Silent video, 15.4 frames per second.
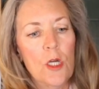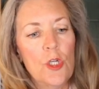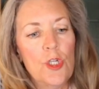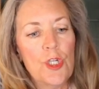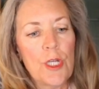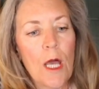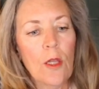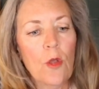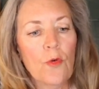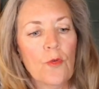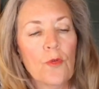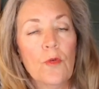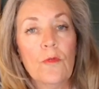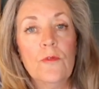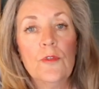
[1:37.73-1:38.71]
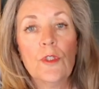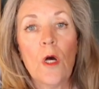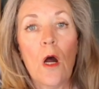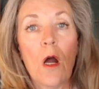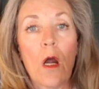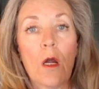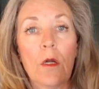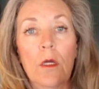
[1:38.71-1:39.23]
Shallow grooves
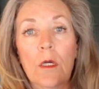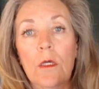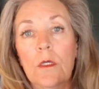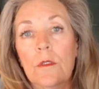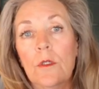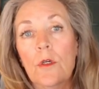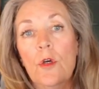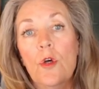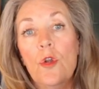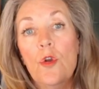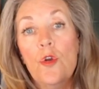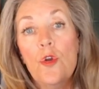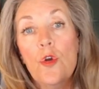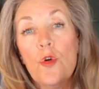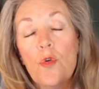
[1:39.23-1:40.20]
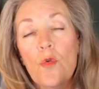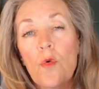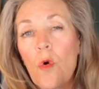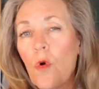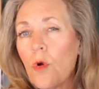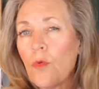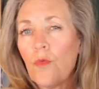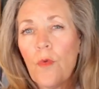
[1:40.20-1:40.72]
are new
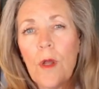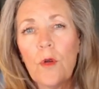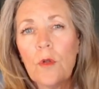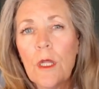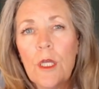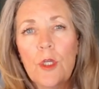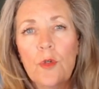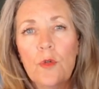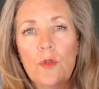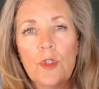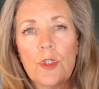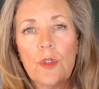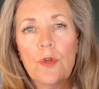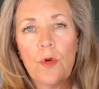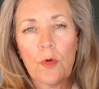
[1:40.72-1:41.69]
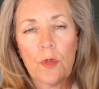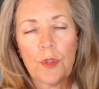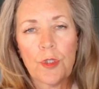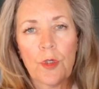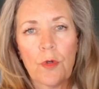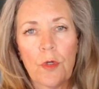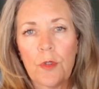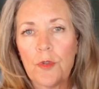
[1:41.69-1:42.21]
or rarely used neural
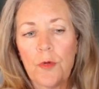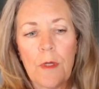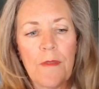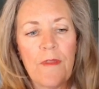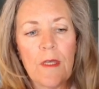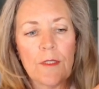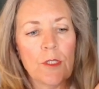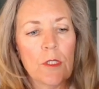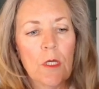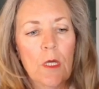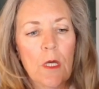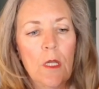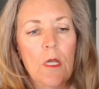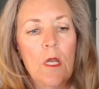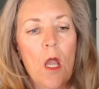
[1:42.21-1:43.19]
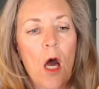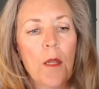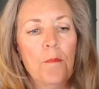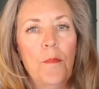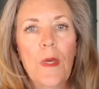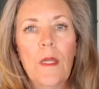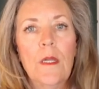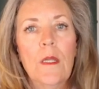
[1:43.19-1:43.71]
circuitry that's
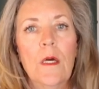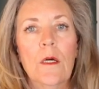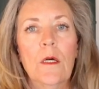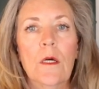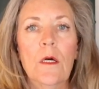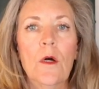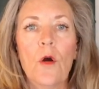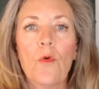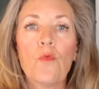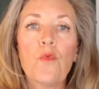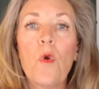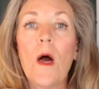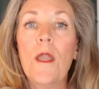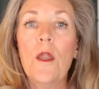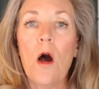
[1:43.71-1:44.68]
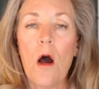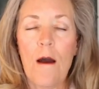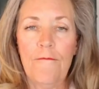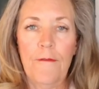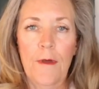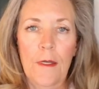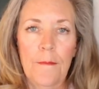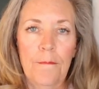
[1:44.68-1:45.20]
not been run
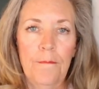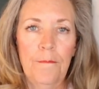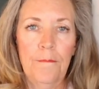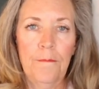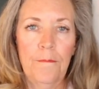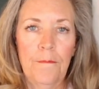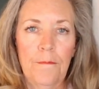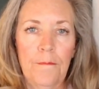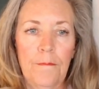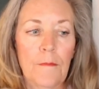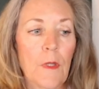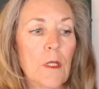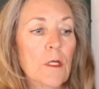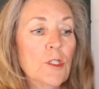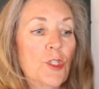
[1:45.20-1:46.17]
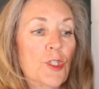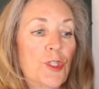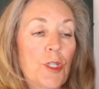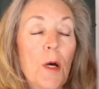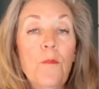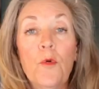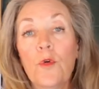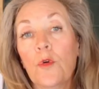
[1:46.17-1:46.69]
often.
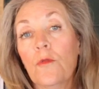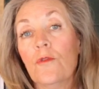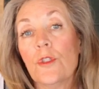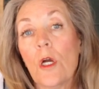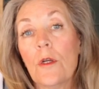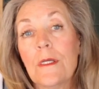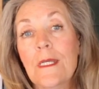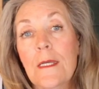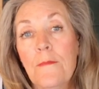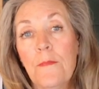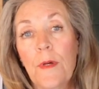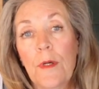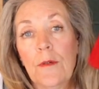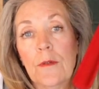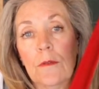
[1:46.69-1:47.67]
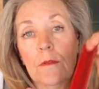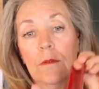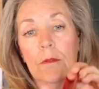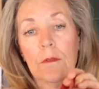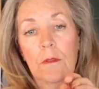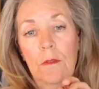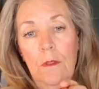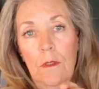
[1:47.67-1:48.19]
Some grooves are deep,
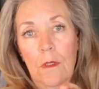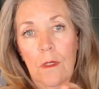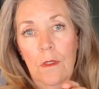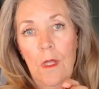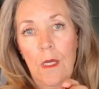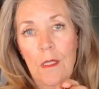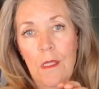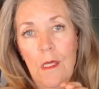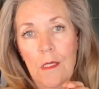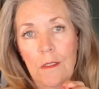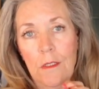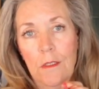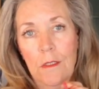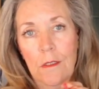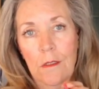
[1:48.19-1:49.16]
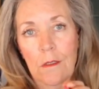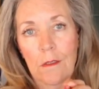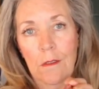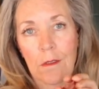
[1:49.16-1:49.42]
like this.